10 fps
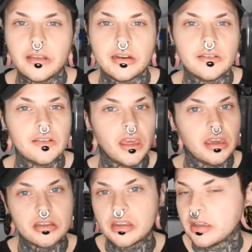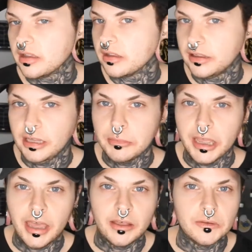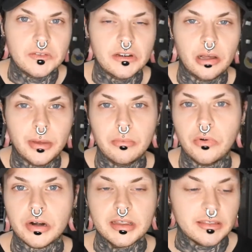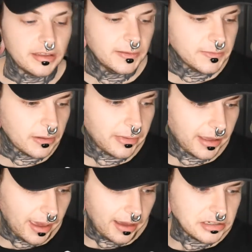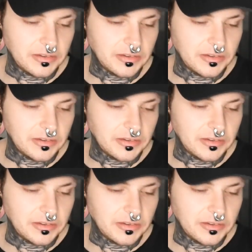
so I just like cleaned my house, did all my morning things, fed my cat.